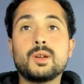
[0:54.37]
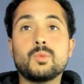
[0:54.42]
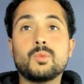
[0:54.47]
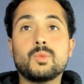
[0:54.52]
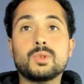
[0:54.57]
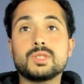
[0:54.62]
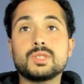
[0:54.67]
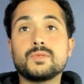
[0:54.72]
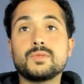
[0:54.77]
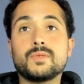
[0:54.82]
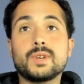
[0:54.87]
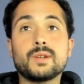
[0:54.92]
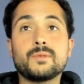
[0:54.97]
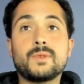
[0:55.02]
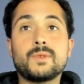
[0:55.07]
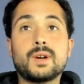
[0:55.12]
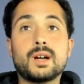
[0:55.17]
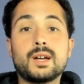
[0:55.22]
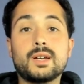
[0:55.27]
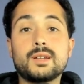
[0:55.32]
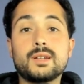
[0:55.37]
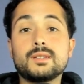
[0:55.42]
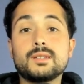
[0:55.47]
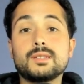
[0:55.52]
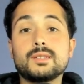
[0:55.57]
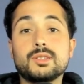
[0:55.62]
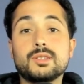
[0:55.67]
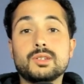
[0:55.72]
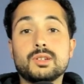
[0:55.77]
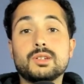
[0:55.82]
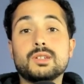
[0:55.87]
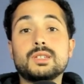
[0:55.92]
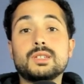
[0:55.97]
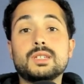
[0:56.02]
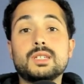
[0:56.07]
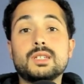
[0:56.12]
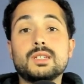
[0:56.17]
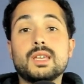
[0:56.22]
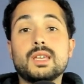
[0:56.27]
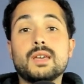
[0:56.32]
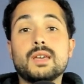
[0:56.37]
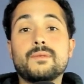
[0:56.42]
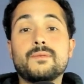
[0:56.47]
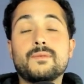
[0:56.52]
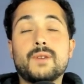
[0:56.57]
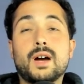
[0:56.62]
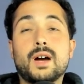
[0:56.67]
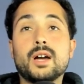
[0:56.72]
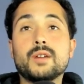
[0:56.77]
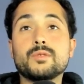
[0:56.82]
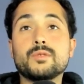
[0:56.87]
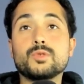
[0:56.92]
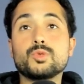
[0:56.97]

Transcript: Once it's verified, you're gonna need to get 5